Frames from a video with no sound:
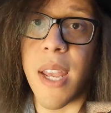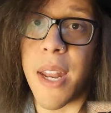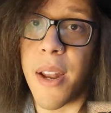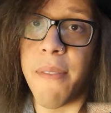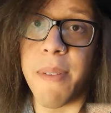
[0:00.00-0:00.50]

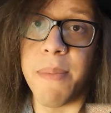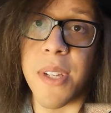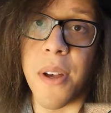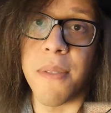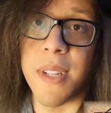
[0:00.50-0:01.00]
in and of
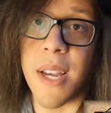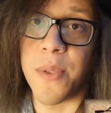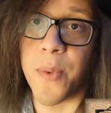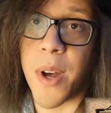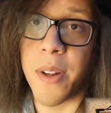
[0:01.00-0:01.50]
themselves
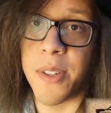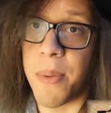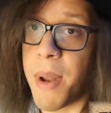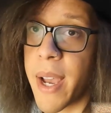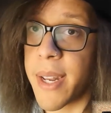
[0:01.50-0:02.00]
as well, so
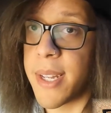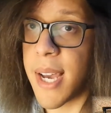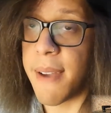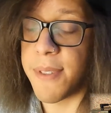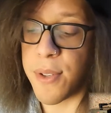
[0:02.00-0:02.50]
I'm not going to
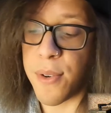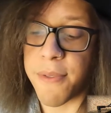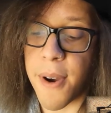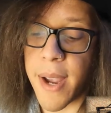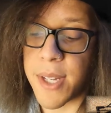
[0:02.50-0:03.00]
dive too
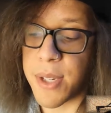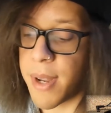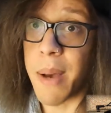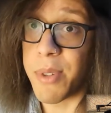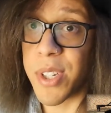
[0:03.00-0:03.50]
far into
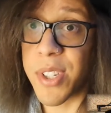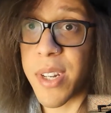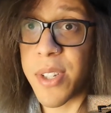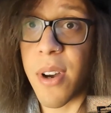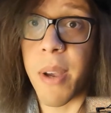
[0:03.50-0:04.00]
it. I'm just
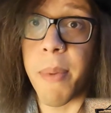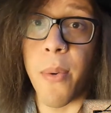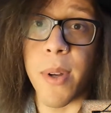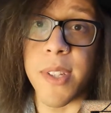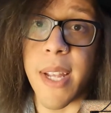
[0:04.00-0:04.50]
going to talk
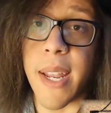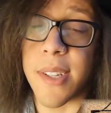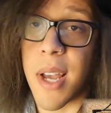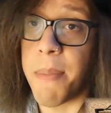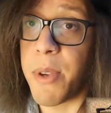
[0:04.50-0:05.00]
about what
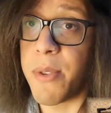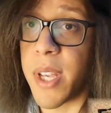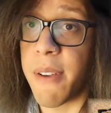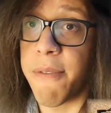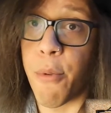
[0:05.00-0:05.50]
settings I'm
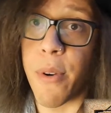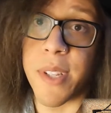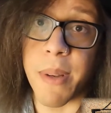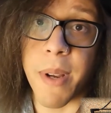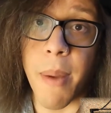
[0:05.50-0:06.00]
using for
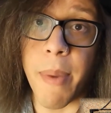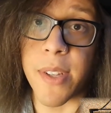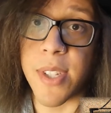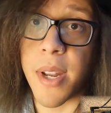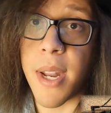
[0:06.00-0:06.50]
this
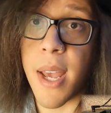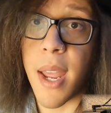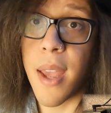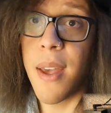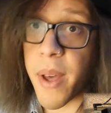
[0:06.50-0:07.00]
upcoming
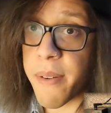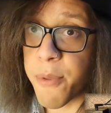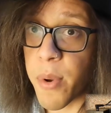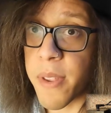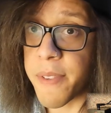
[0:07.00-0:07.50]
Sunday, but
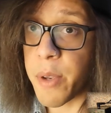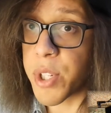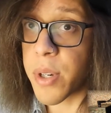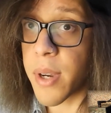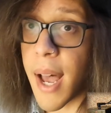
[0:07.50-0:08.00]
for the
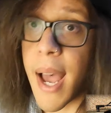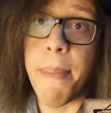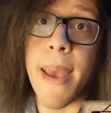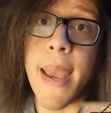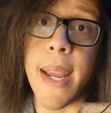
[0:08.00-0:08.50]
future I
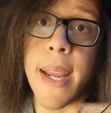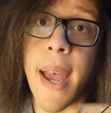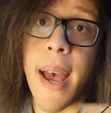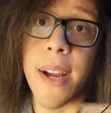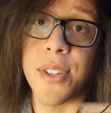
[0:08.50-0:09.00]
may
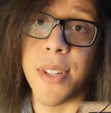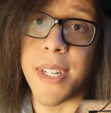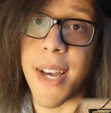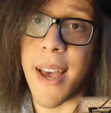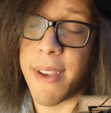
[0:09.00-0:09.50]
actually
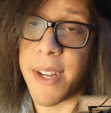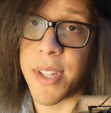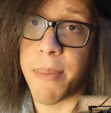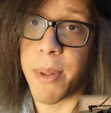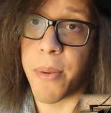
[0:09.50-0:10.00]
dive
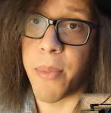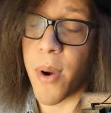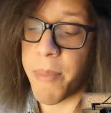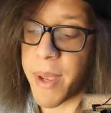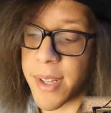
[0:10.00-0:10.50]
into them a little
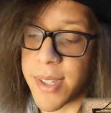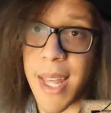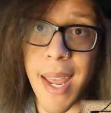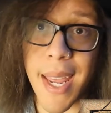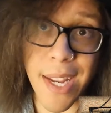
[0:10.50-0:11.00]
more because
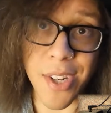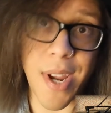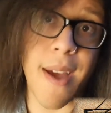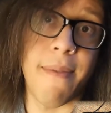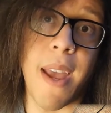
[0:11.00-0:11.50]
they each
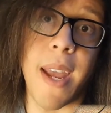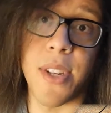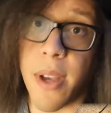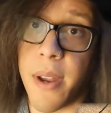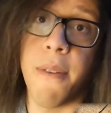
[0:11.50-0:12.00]
have a
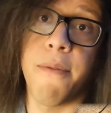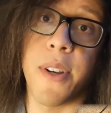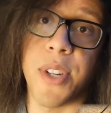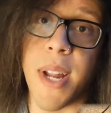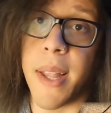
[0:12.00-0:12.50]
ton of
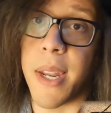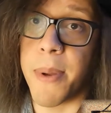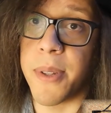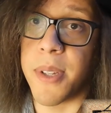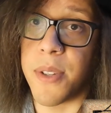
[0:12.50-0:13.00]
functionality
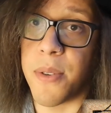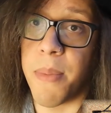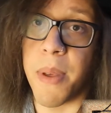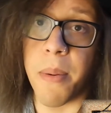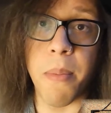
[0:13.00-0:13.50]
built into
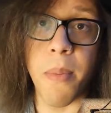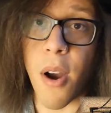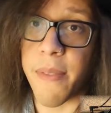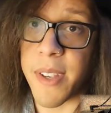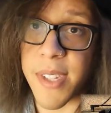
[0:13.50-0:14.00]
them. The
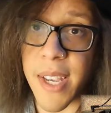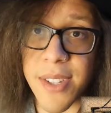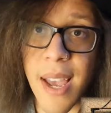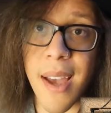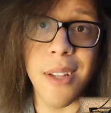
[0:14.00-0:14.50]

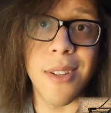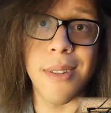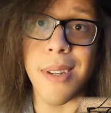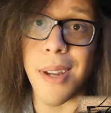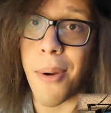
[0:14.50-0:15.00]
RV6
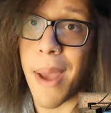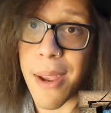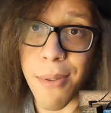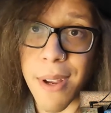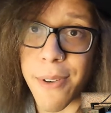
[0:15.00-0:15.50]
has,
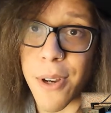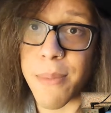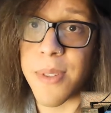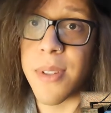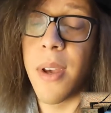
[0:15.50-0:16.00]
8
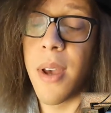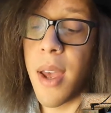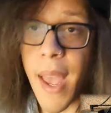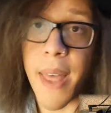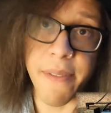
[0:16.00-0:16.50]
reverbs,
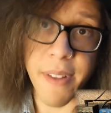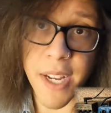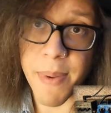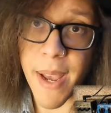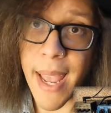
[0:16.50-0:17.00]
and the
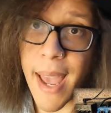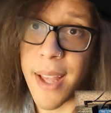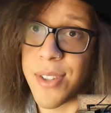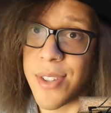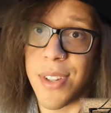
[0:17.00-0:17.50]
flashback
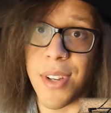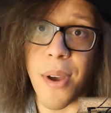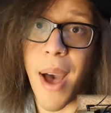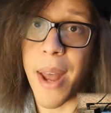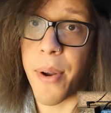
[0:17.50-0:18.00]
has,
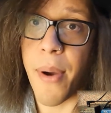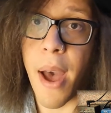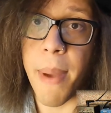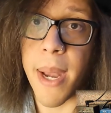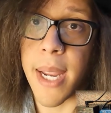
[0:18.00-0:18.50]
I don't know
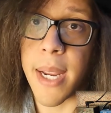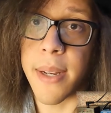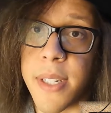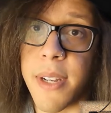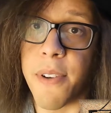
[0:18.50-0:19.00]
how many
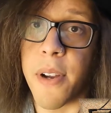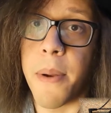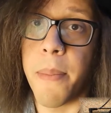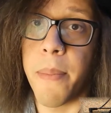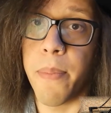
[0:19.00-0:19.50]

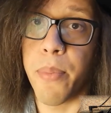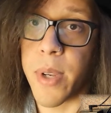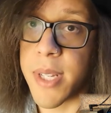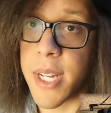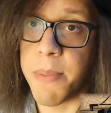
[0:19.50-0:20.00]
different
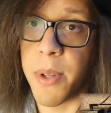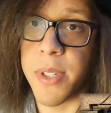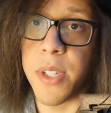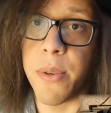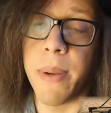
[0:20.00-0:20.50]
presets
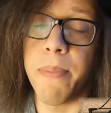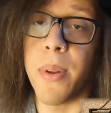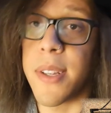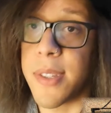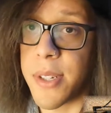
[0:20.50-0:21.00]
built into it,
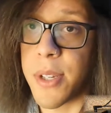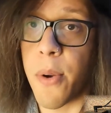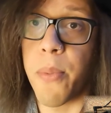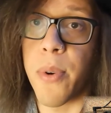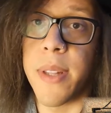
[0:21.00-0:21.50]
plus the
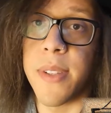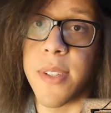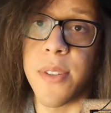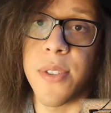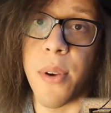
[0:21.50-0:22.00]
tone
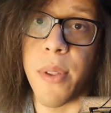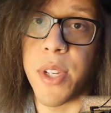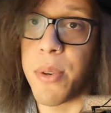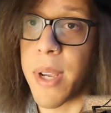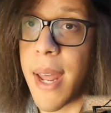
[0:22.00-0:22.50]
prints, so
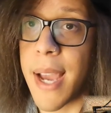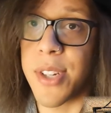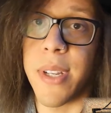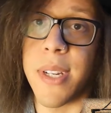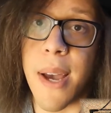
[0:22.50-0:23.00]
that you can
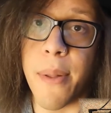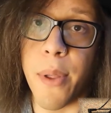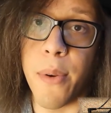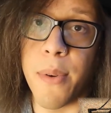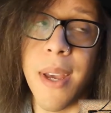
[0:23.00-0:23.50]
actually
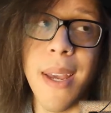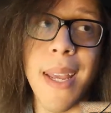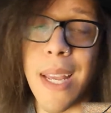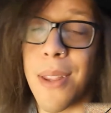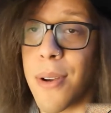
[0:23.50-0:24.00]
download
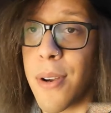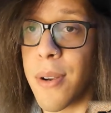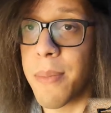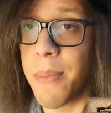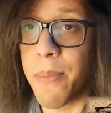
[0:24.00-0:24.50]

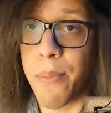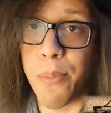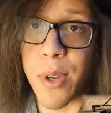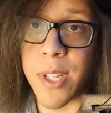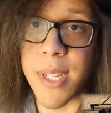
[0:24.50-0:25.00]
either
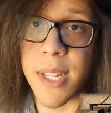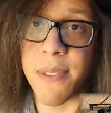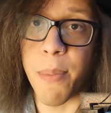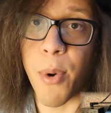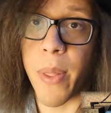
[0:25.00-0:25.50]
presets
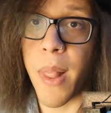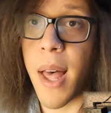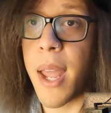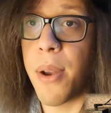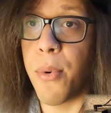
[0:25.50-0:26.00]
from
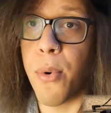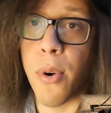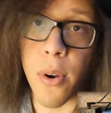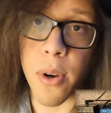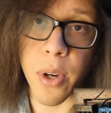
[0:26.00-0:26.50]
online
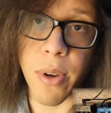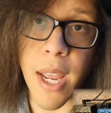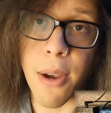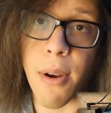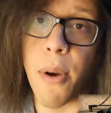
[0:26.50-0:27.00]
or
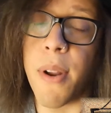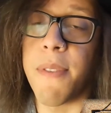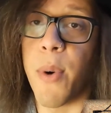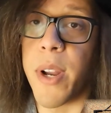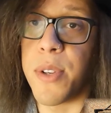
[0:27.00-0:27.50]
create your own if
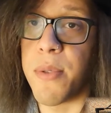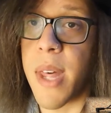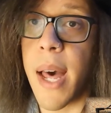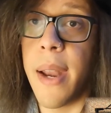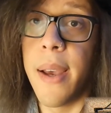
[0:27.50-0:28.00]
you want to do
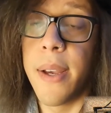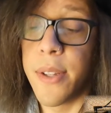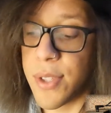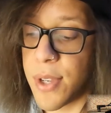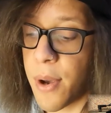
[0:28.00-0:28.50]
that.
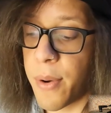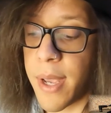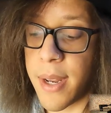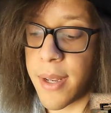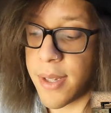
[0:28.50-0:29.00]
So
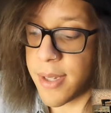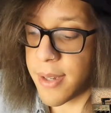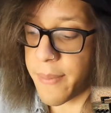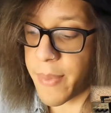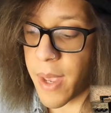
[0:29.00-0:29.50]
it
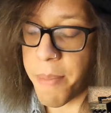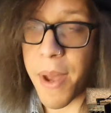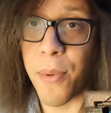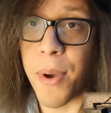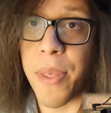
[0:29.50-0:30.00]
is a
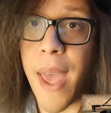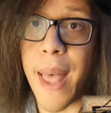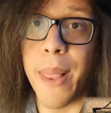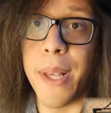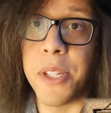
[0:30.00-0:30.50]
pedal with
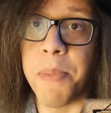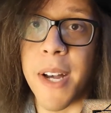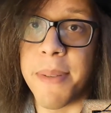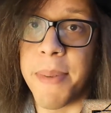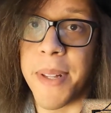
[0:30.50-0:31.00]
endless
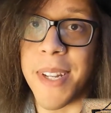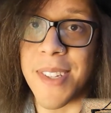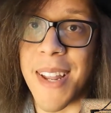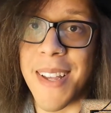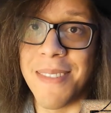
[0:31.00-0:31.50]

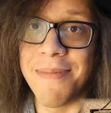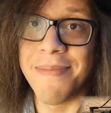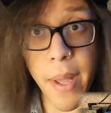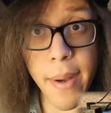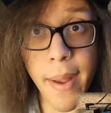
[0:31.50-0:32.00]
possibilities in it.
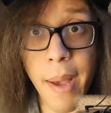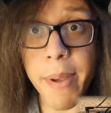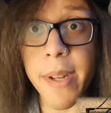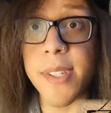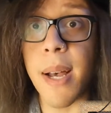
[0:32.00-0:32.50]
But I'm
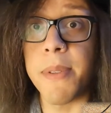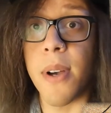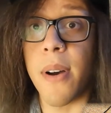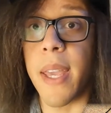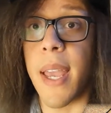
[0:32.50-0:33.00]
going to stop
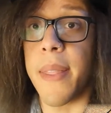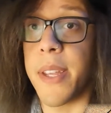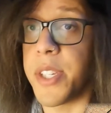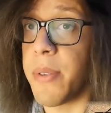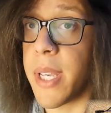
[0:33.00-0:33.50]
talking and
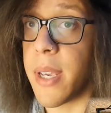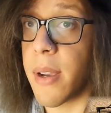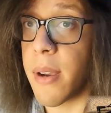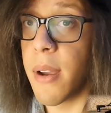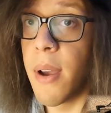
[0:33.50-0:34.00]
let you
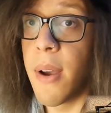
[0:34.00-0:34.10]
hear